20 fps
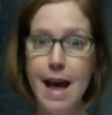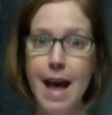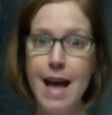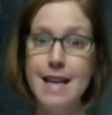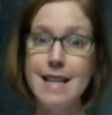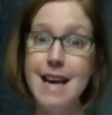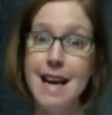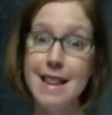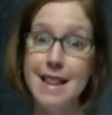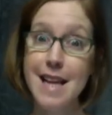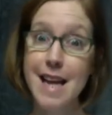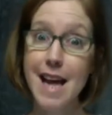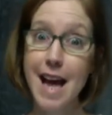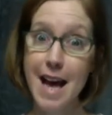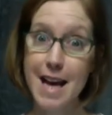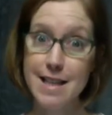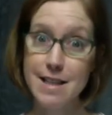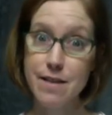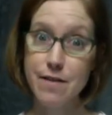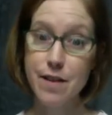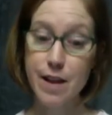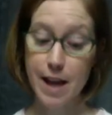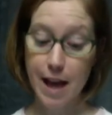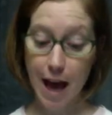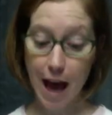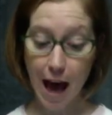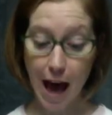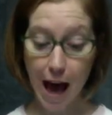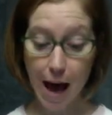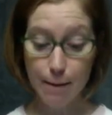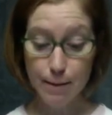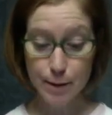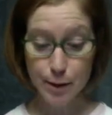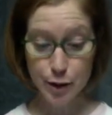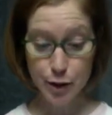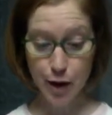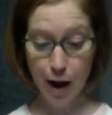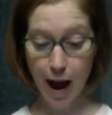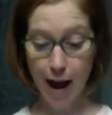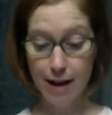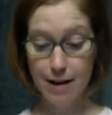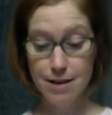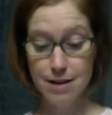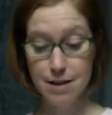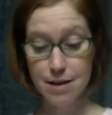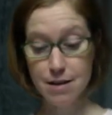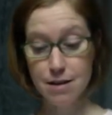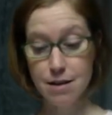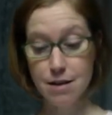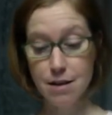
And at the end of the abstract,